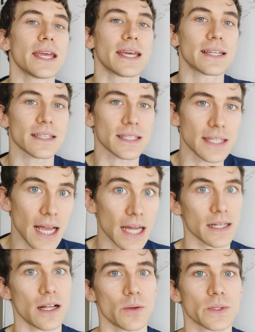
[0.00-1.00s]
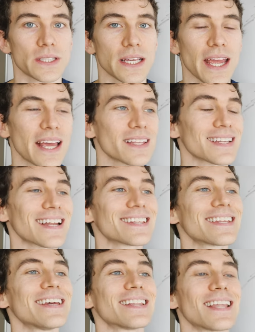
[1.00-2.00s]
it is not always the case, and I
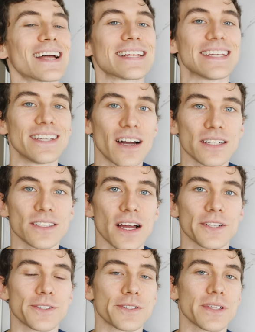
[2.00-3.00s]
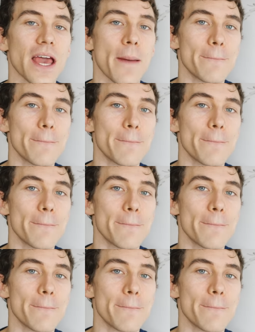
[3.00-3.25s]
see a lot of young doctors